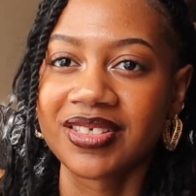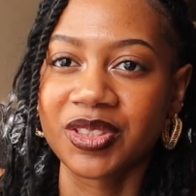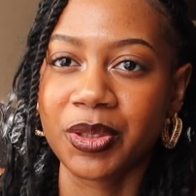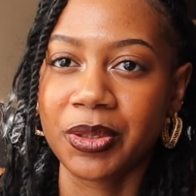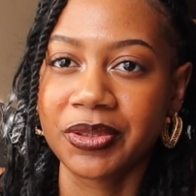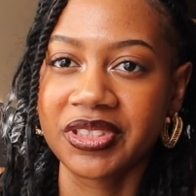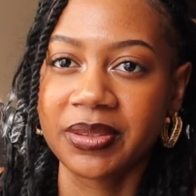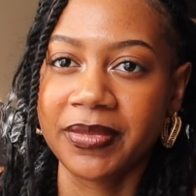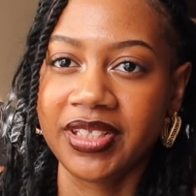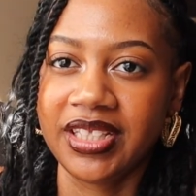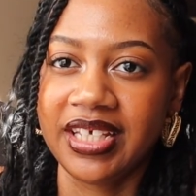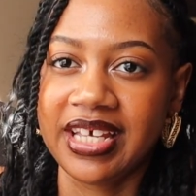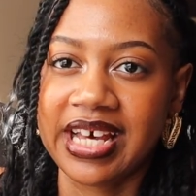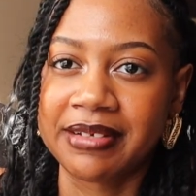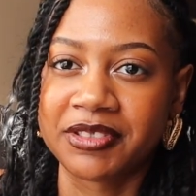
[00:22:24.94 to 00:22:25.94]
So
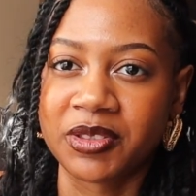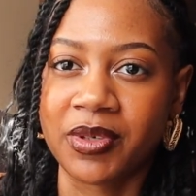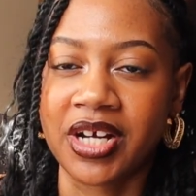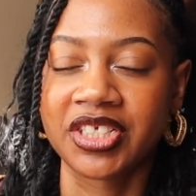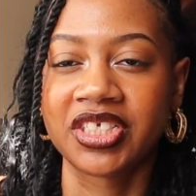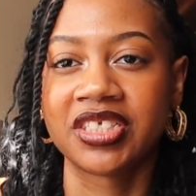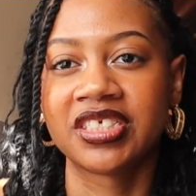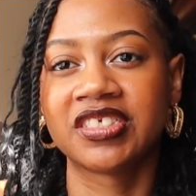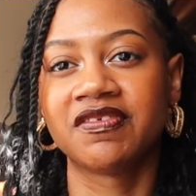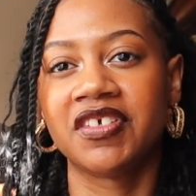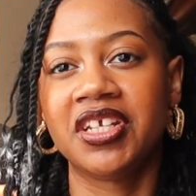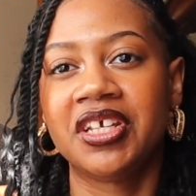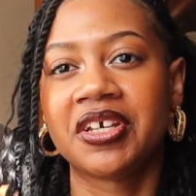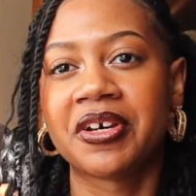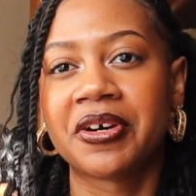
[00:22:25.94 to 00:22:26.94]
ultimately, after watching this
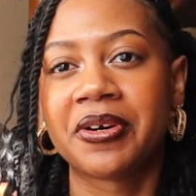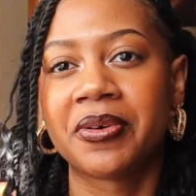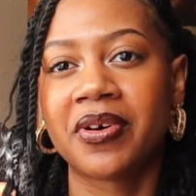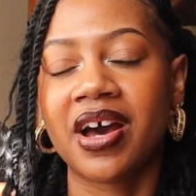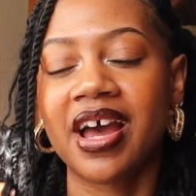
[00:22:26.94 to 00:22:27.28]
video,